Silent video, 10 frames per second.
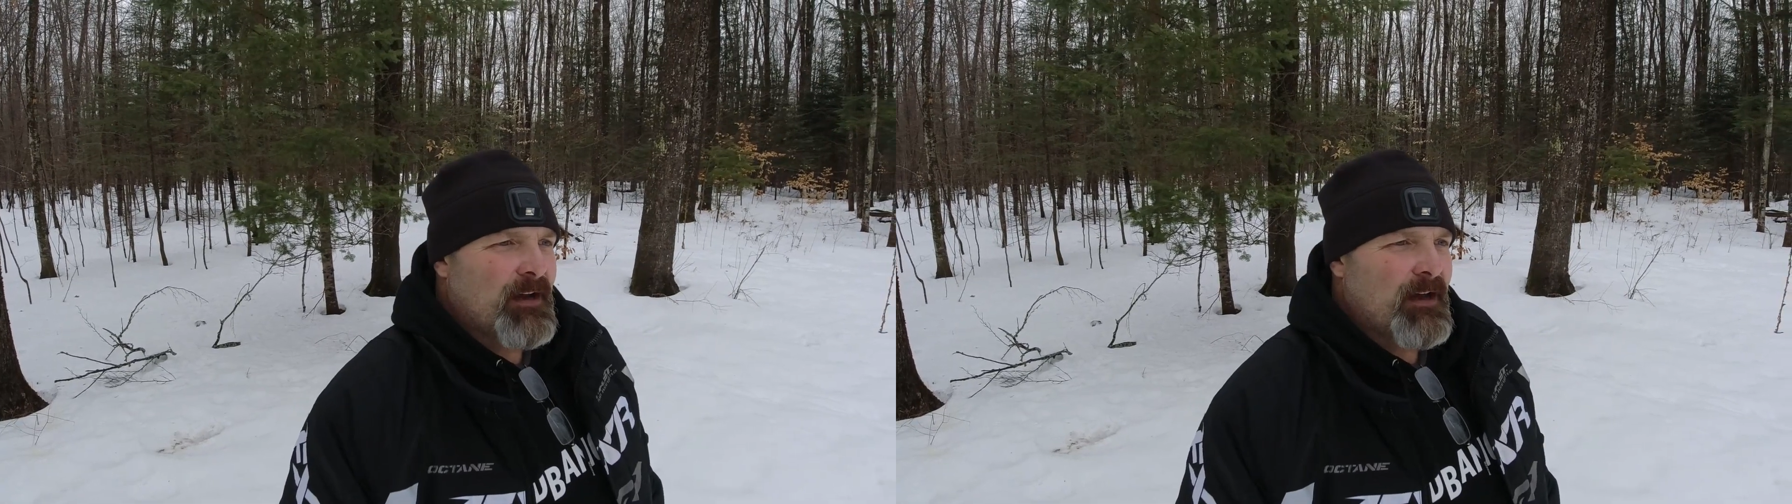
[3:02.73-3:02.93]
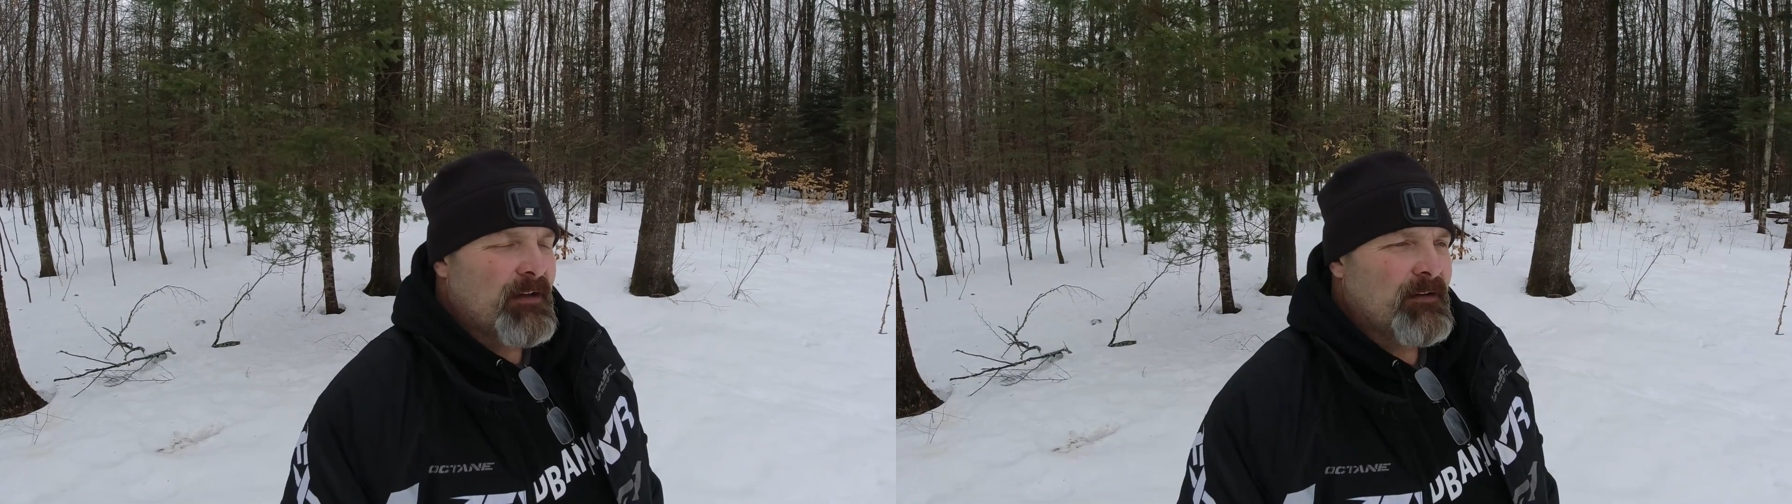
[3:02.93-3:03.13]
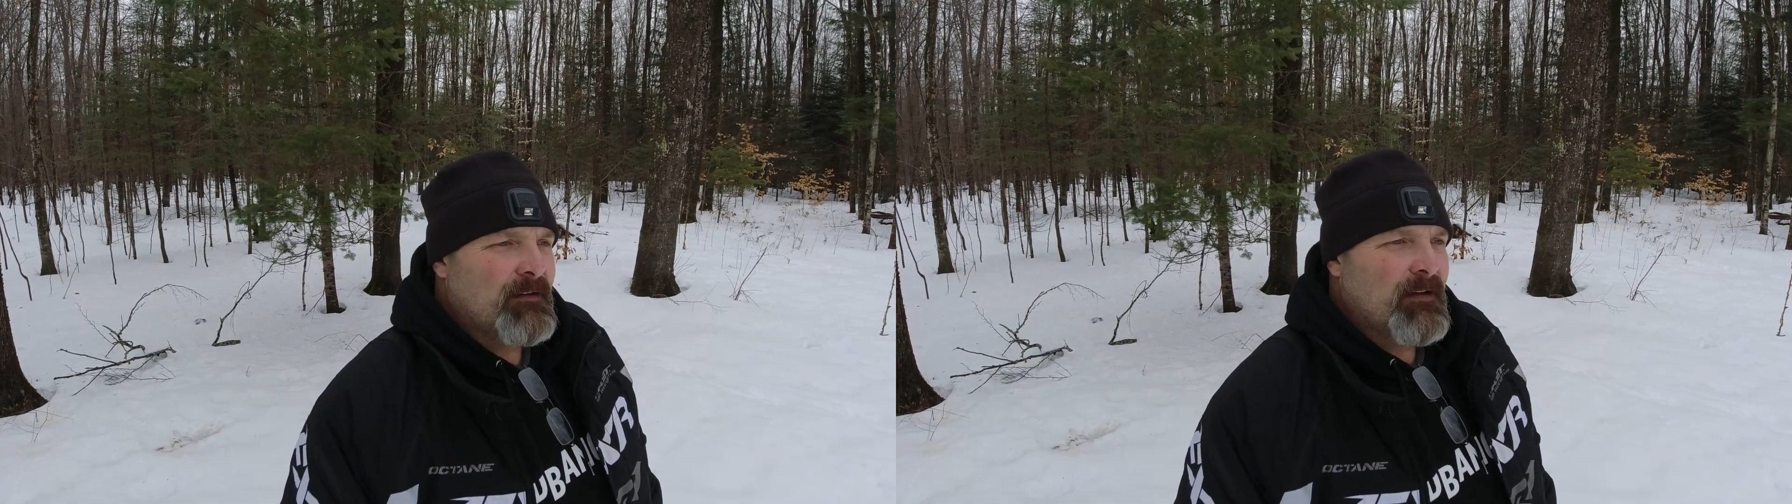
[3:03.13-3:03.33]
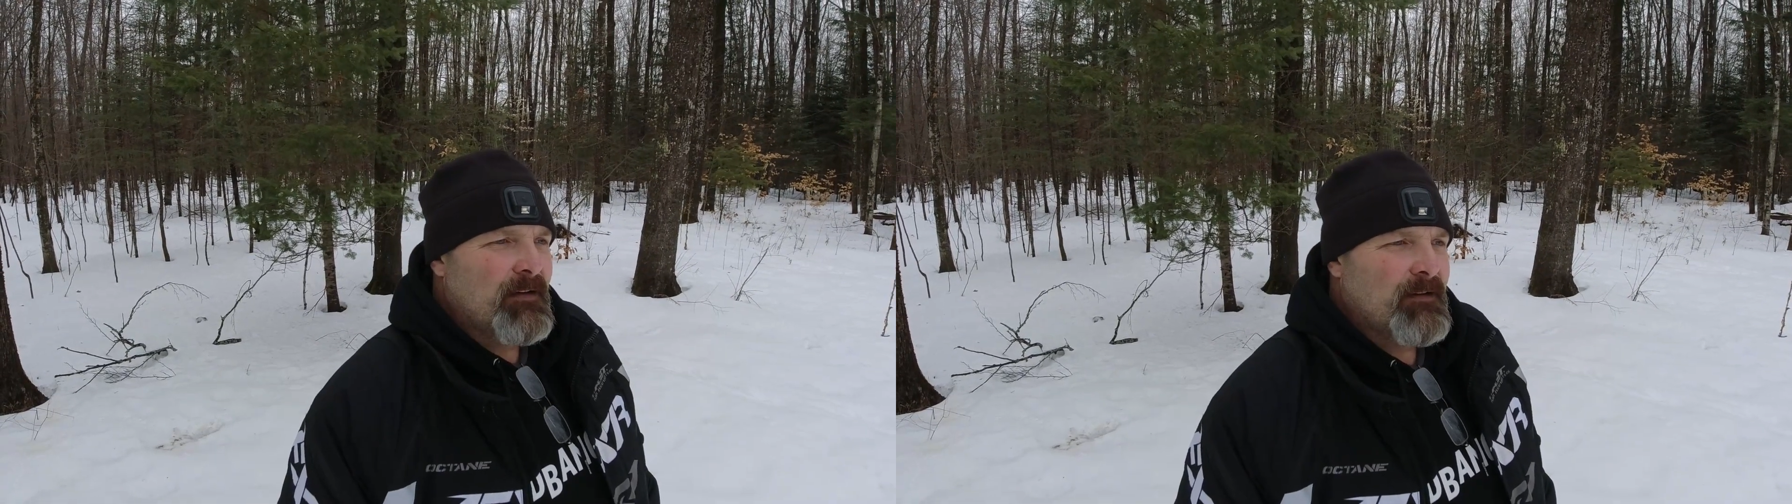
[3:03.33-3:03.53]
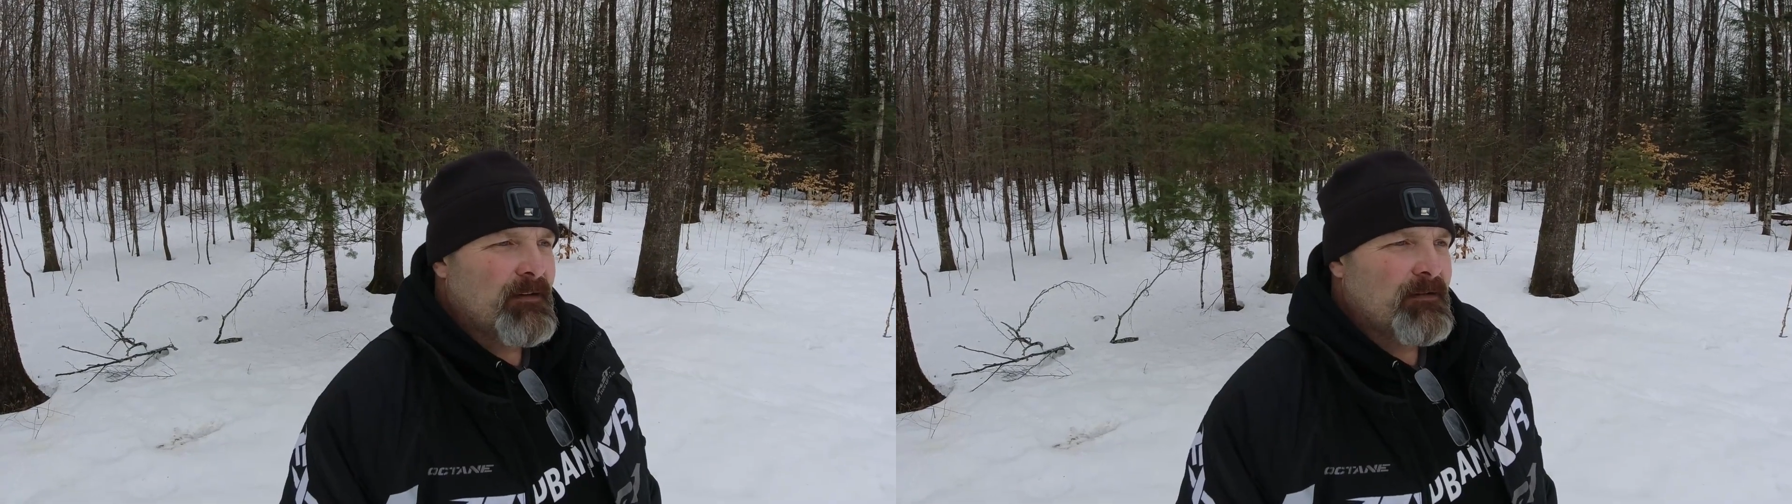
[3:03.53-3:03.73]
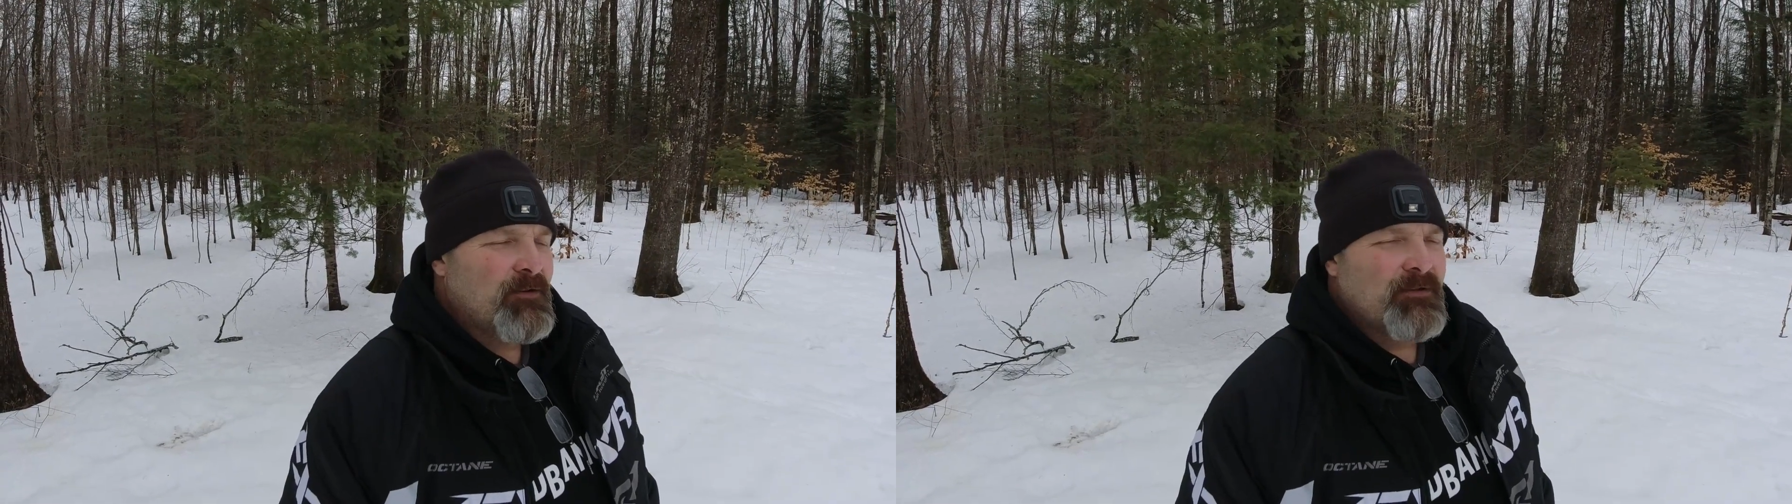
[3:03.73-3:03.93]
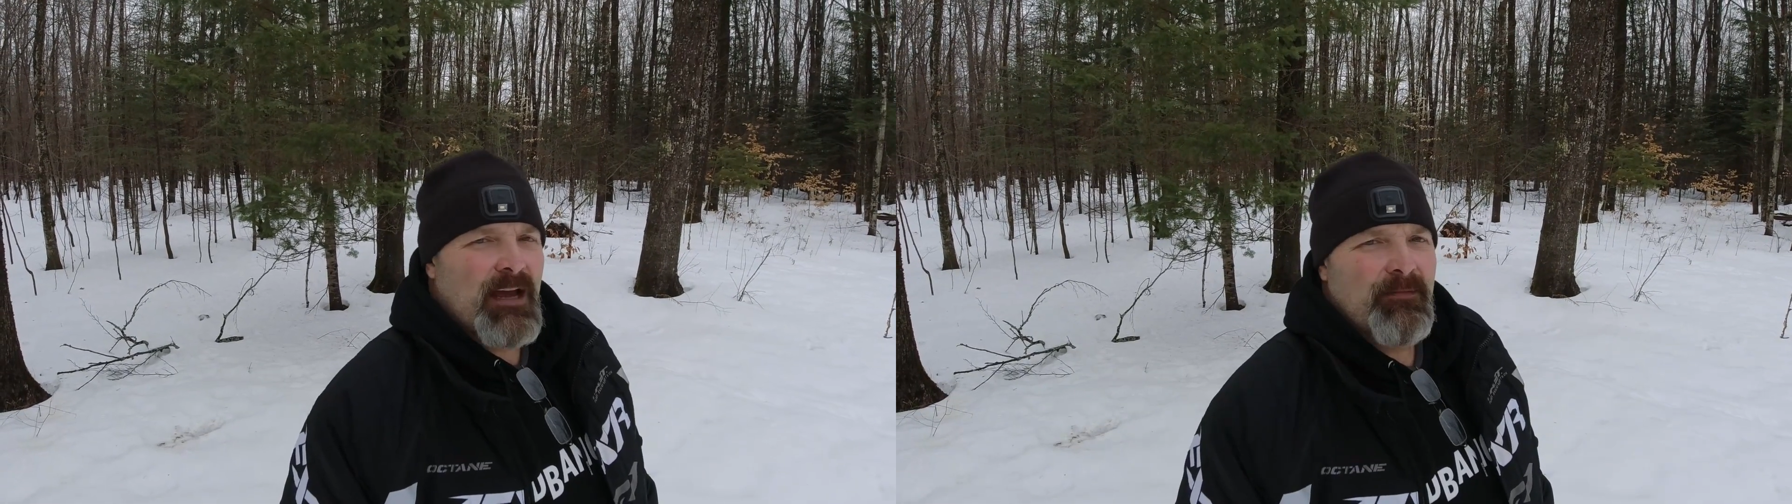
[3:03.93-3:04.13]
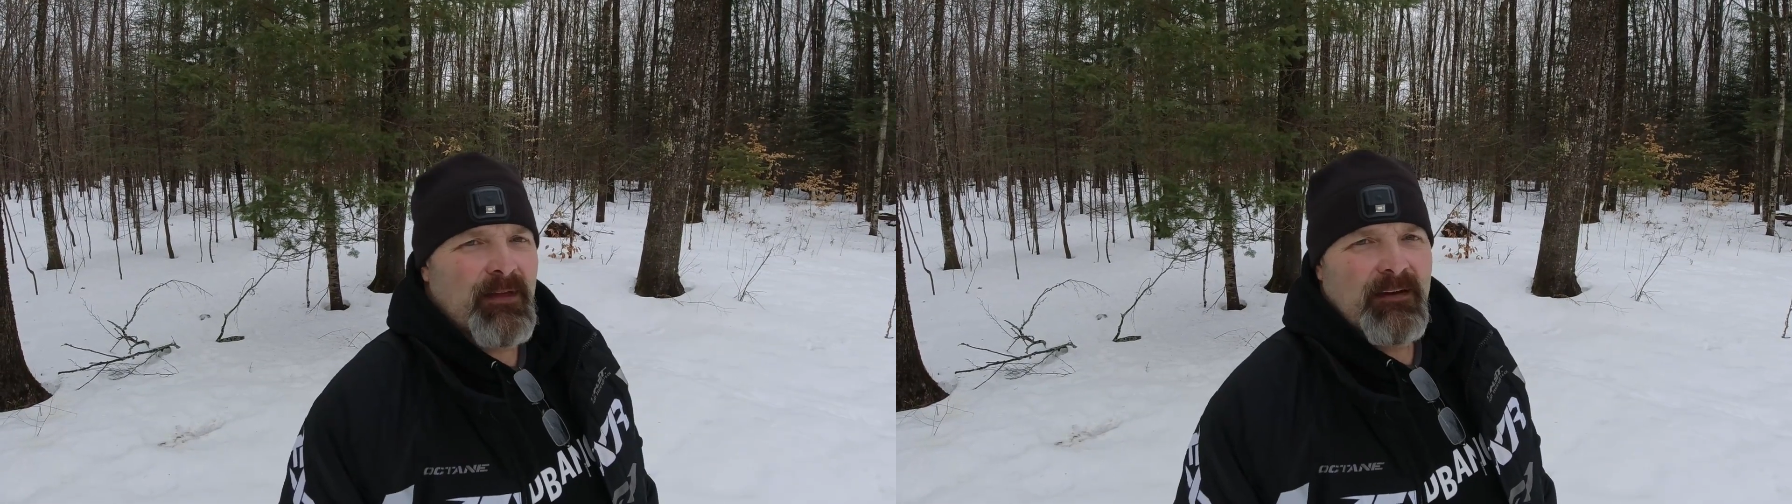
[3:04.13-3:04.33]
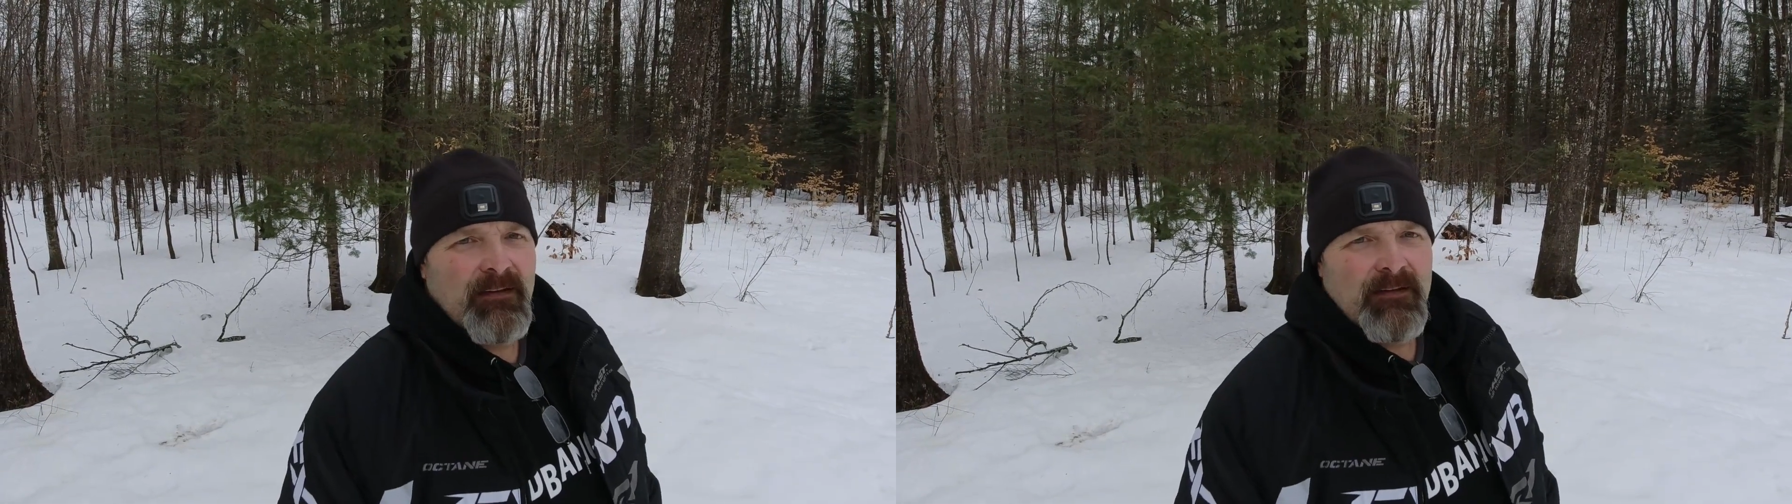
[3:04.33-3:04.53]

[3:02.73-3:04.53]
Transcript: uh, do something.